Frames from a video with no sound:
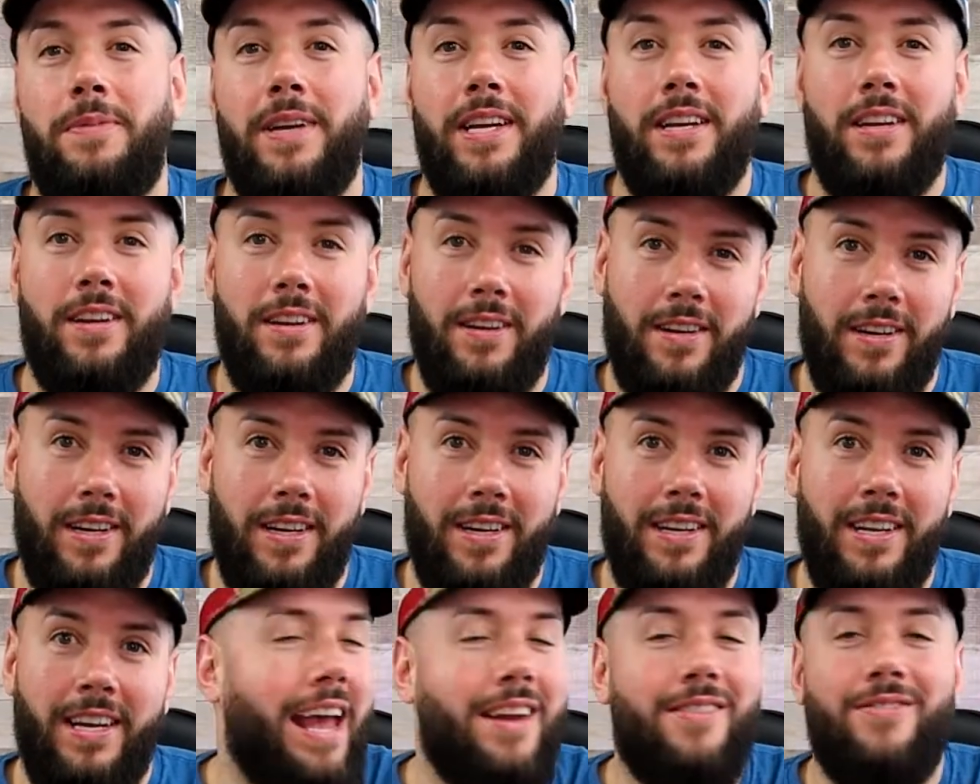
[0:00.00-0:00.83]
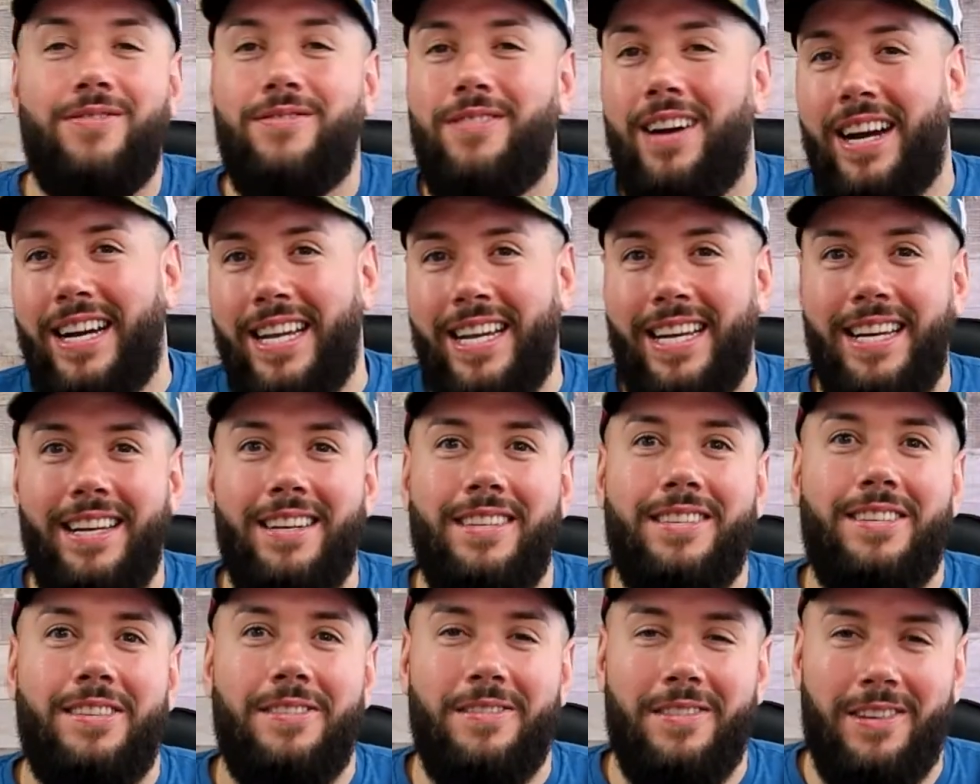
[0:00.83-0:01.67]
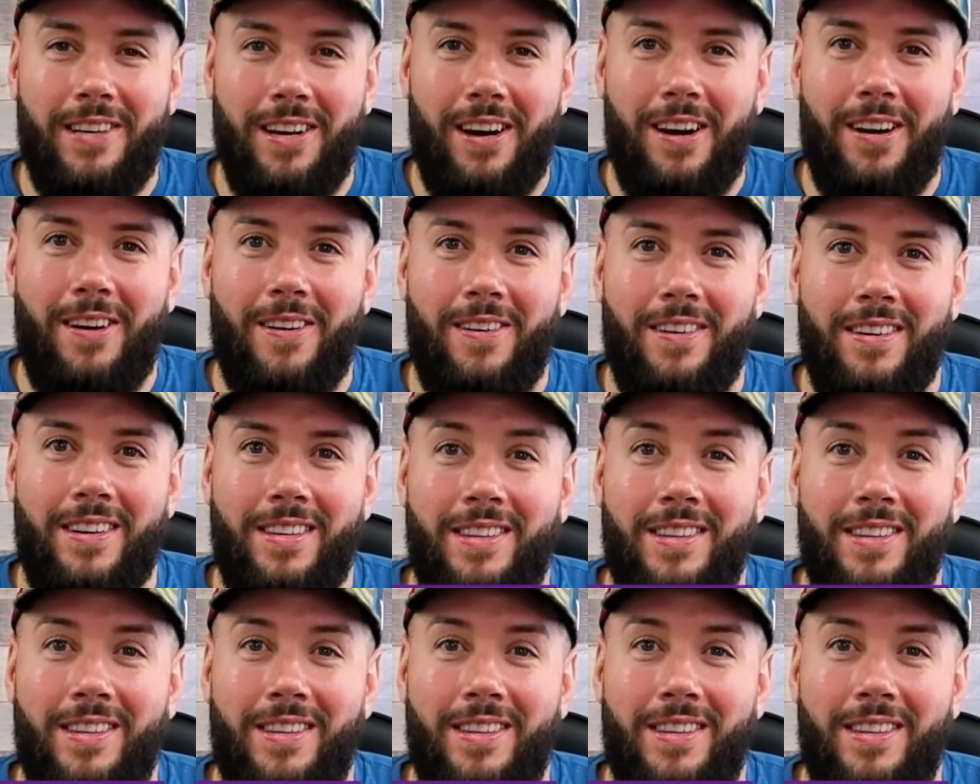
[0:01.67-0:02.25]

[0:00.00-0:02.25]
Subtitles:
be good and ready to go.